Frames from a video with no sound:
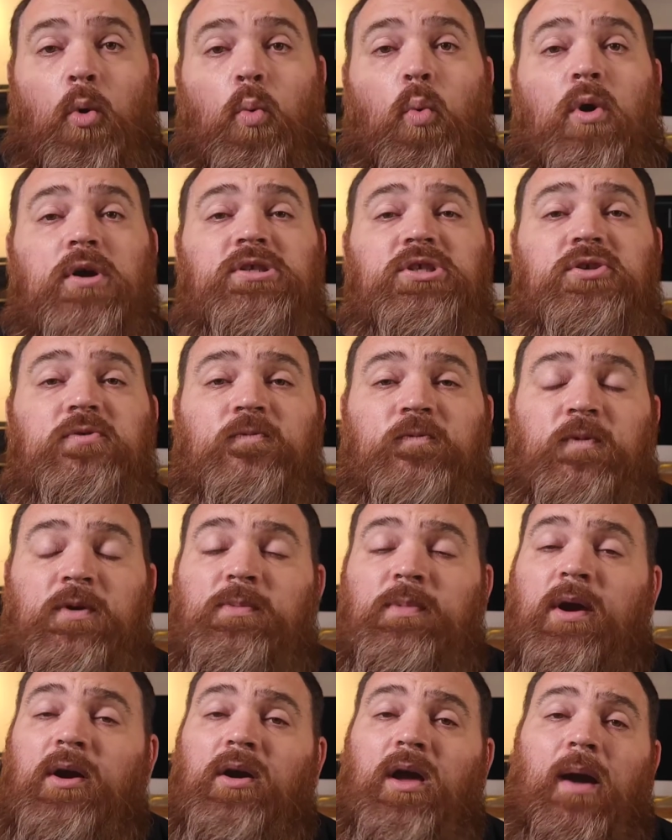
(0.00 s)
Once your
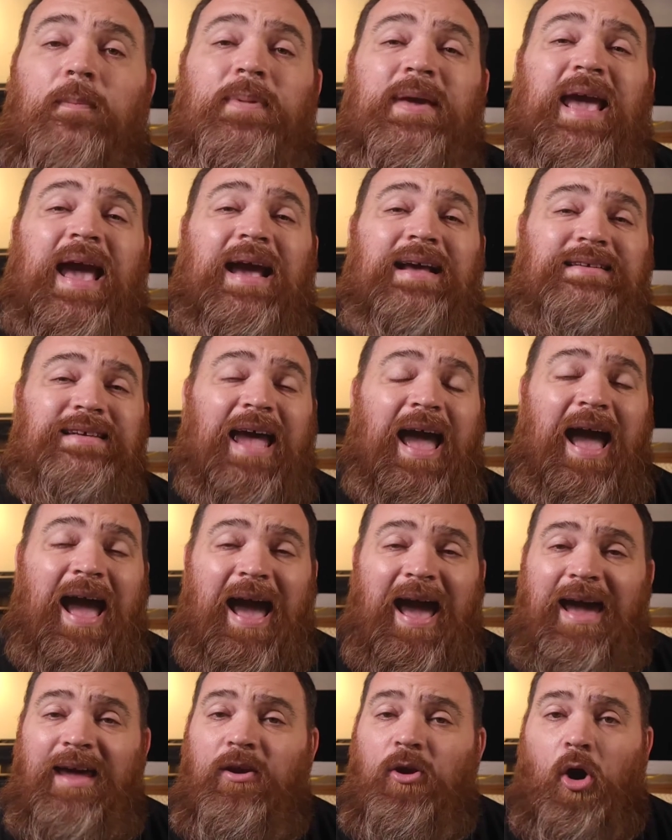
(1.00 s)
female guppy has
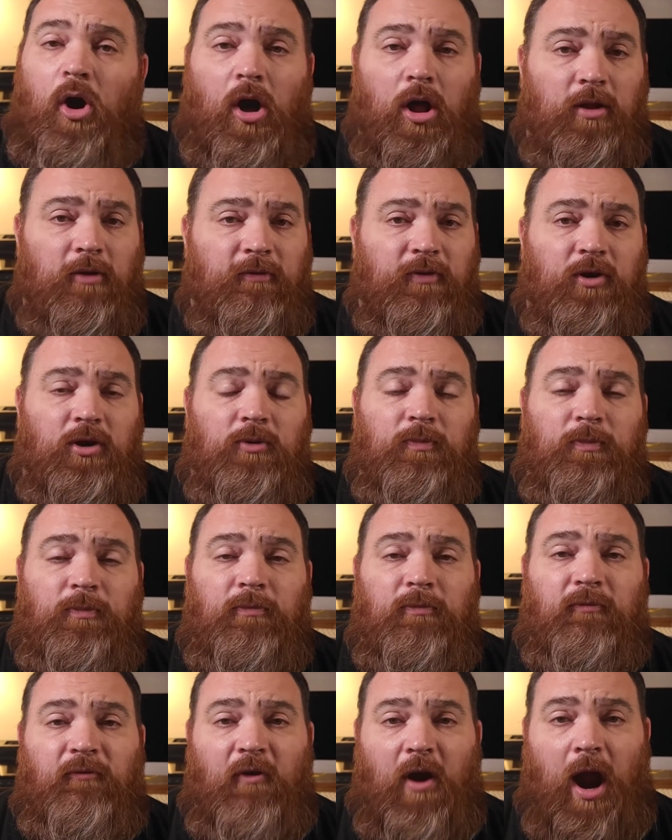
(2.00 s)
had all of her
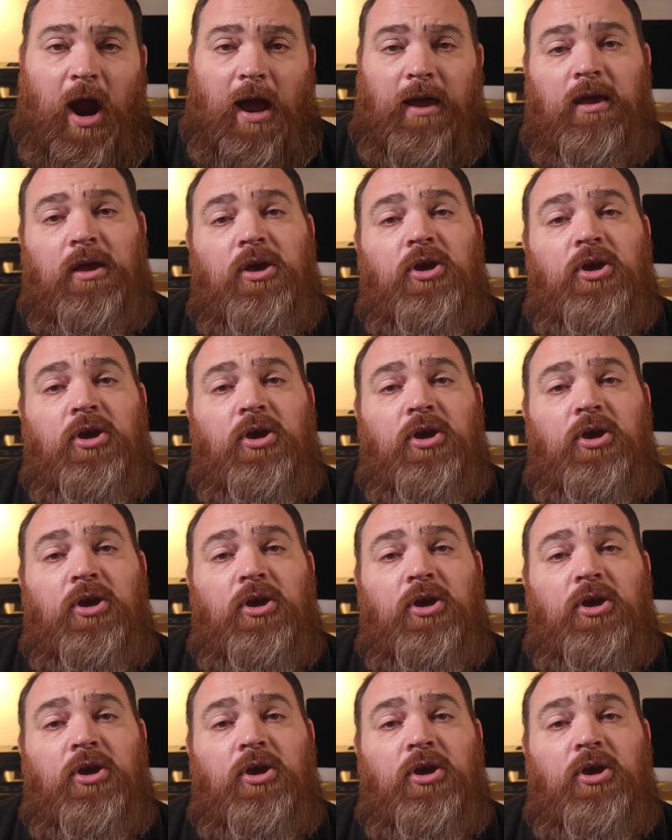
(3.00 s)
fry,